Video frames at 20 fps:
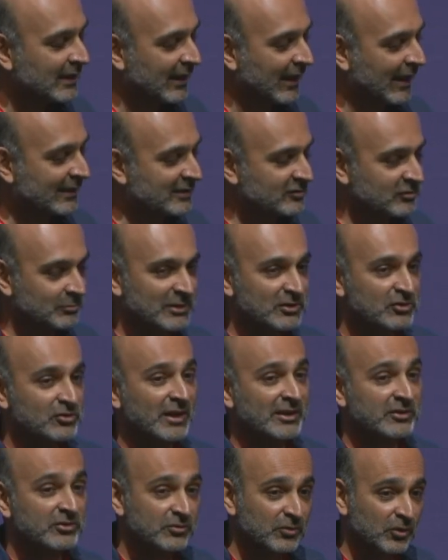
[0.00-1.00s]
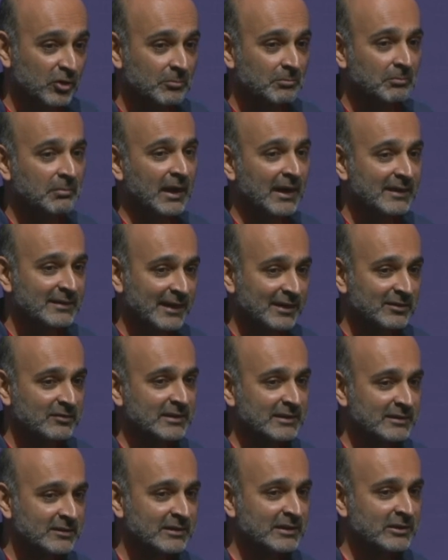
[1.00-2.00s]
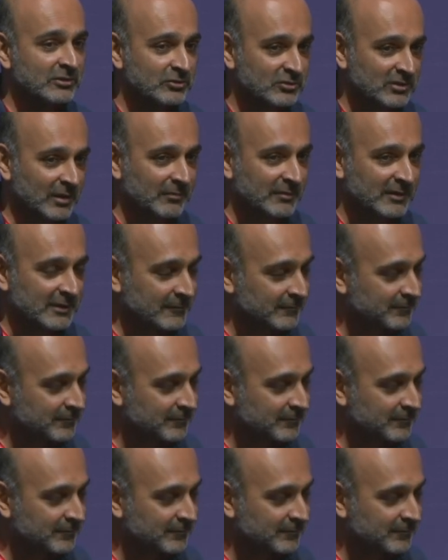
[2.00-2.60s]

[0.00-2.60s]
And it's been transformed by that reader into something.